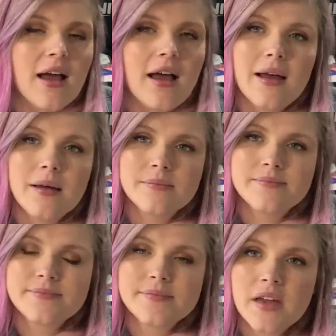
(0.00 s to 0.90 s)

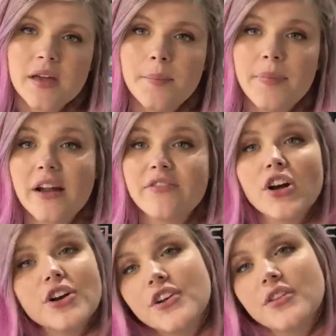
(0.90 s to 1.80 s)
But I've
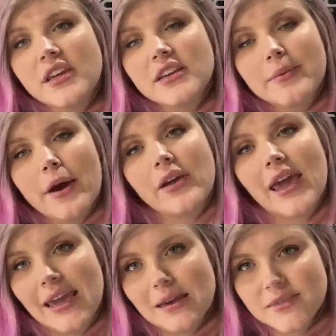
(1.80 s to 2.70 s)
heard good things about
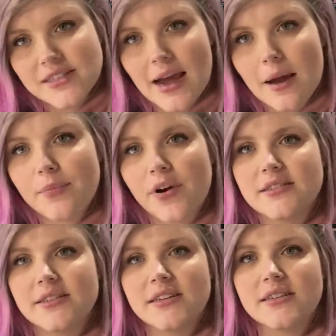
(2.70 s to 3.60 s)
cam snap
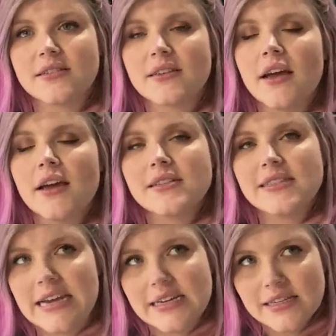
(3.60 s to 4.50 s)
presses,
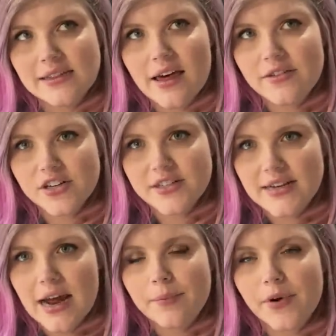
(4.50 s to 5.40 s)
Tandy leather
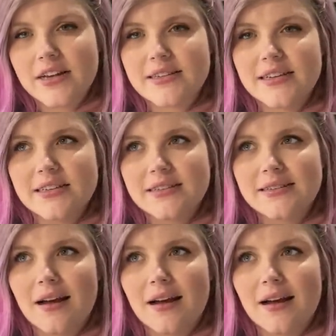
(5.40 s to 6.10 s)
snap presses.